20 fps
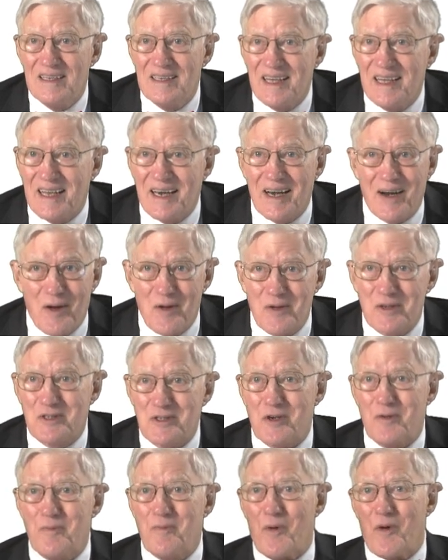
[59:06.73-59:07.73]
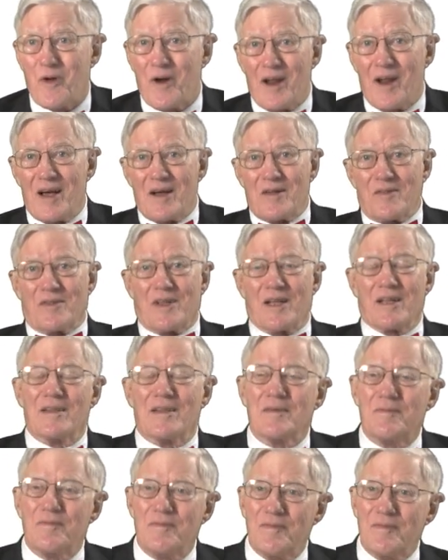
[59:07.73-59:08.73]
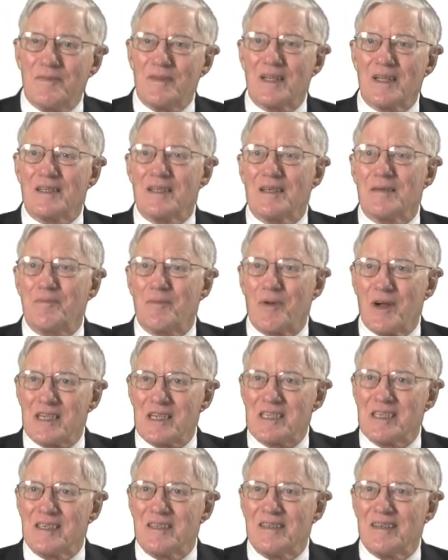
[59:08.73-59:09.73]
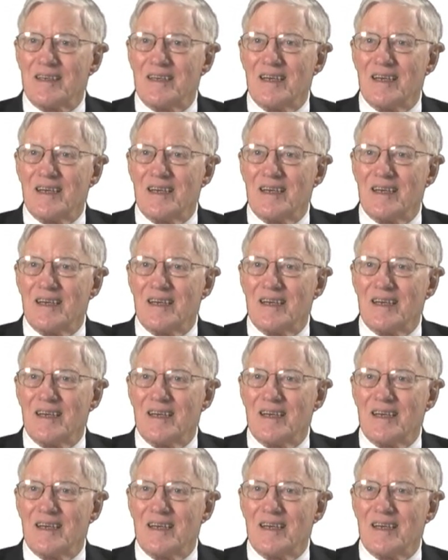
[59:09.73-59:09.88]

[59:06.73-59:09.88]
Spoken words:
And it also pointed out that the president